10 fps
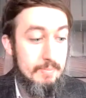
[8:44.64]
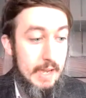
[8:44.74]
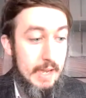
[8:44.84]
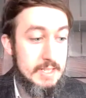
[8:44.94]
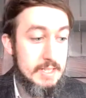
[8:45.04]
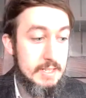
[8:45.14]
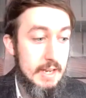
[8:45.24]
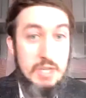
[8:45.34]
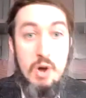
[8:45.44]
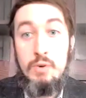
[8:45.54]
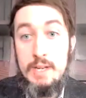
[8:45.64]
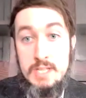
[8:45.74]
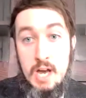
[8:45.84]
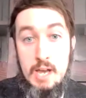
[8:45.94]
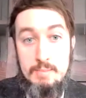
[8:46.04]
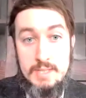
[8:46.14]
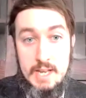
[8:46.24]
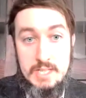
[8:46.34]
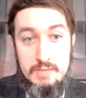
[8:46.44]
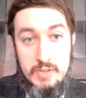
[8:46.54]
It's only time
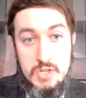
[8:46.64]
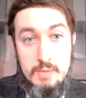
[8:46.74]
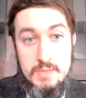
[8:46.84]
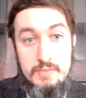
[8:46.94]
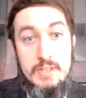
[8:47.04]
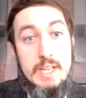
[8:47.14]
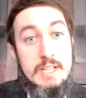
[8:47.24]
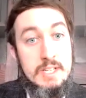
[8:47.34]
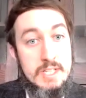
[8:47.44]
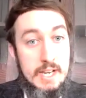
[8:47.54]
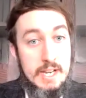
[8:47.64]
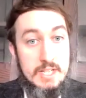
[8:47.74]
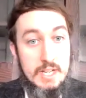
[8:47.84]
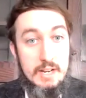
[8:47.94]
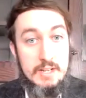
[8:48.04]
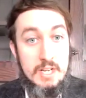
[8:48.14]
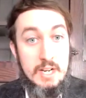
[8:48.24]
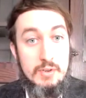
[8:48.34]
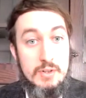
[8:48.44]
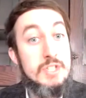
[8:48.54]
sensitive in terms of needing to get
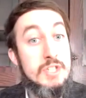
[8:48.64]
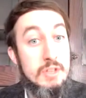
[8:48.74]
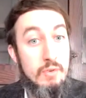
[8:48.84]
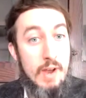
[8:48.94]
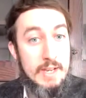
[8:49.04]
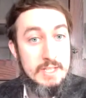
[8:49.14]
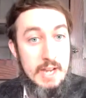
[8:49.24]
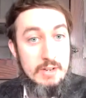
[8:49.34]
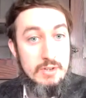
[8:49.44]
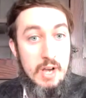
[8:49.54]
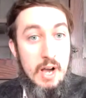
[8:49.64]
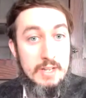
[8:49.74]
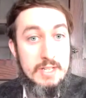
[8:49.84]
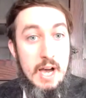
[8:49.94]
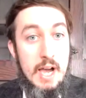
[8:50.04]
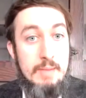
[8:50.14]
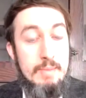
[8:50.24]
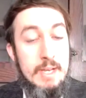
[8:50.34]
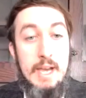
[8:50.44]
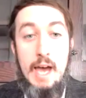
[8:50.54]
delivered to the right standard on
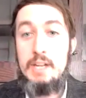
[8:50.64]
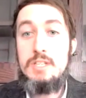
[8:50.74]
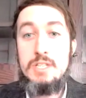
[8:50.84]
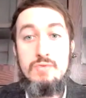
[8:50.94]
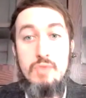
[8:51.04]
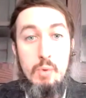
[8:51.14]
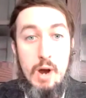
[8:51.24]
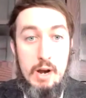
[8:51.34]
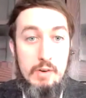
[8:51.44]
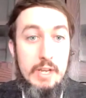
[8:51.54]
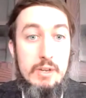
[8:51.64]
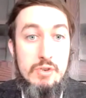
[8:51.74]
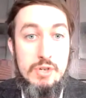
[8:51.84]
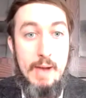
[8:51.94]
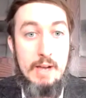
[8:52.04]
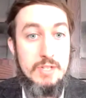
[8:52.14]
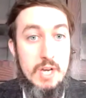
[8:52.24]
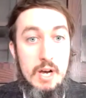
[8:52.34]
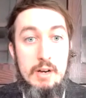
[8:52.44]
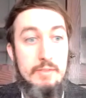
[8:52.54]
time, and it doesn't require a huge amount
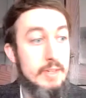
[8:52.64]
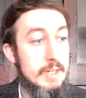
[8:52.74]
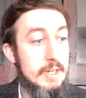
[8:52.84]
of